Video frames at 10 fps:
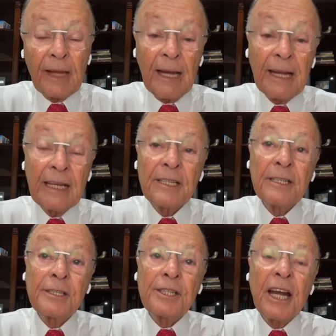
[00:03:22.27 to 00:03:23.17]
By the
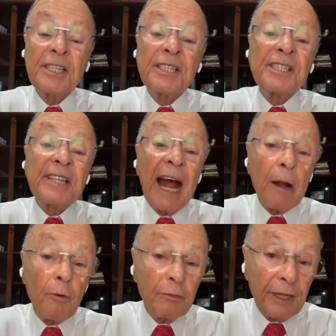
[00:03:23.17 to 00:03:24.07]
way, is
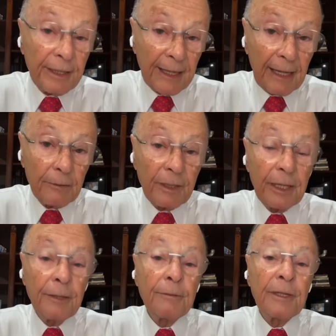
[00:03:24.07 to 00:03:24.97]
already
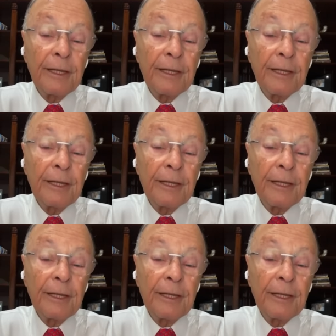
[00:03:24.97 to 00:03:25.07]
condemned.